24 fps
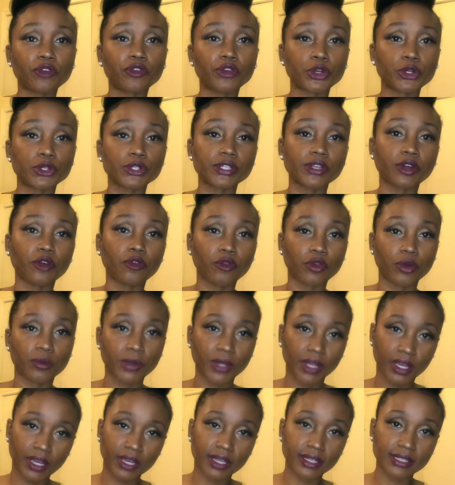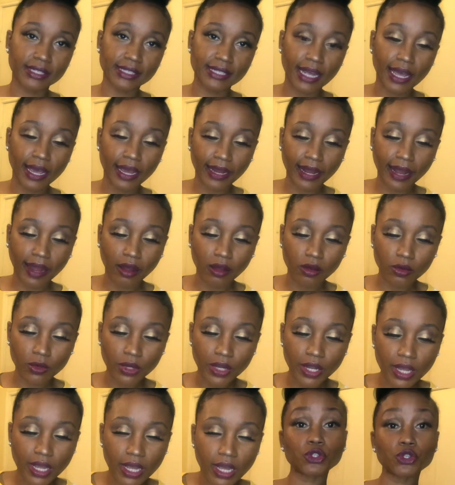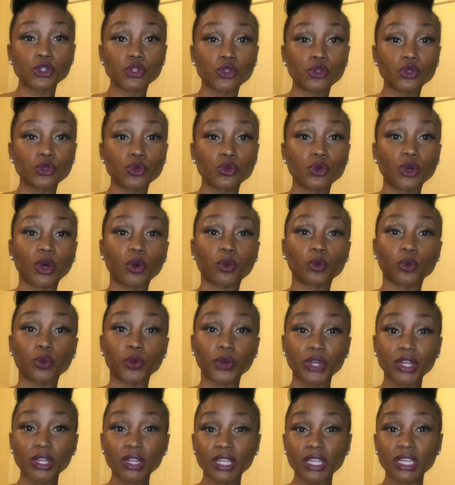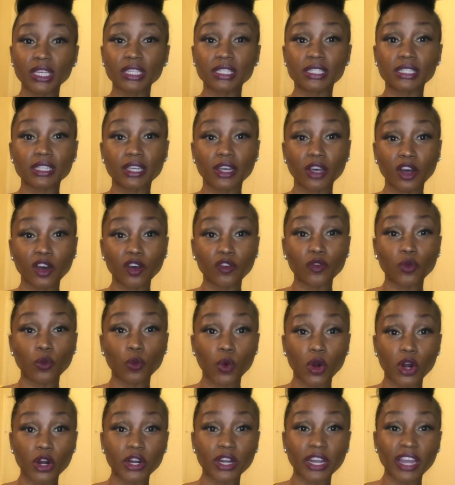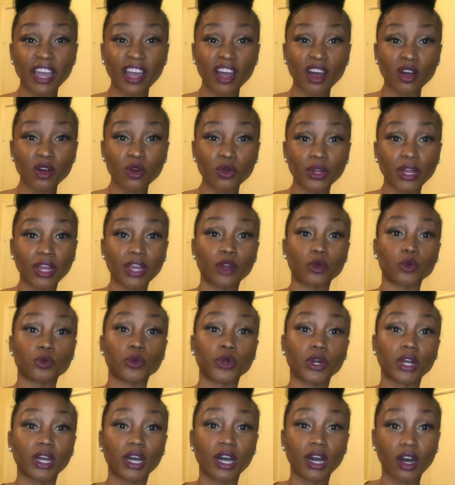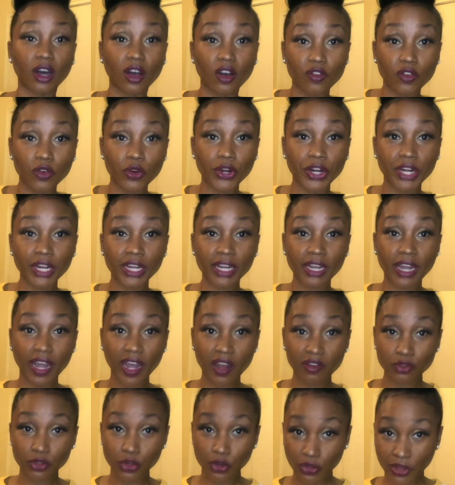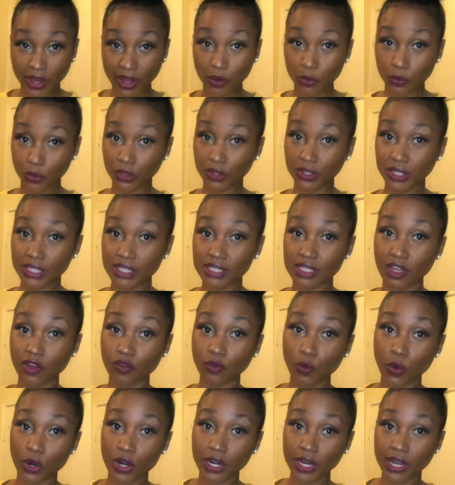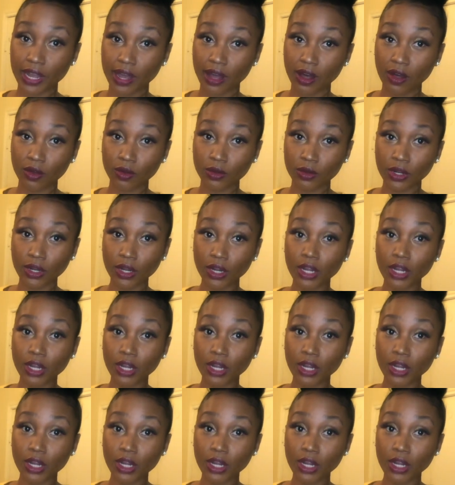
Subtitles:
of yourself from the inside out. To a really tough workout and recovering after that really tough workout,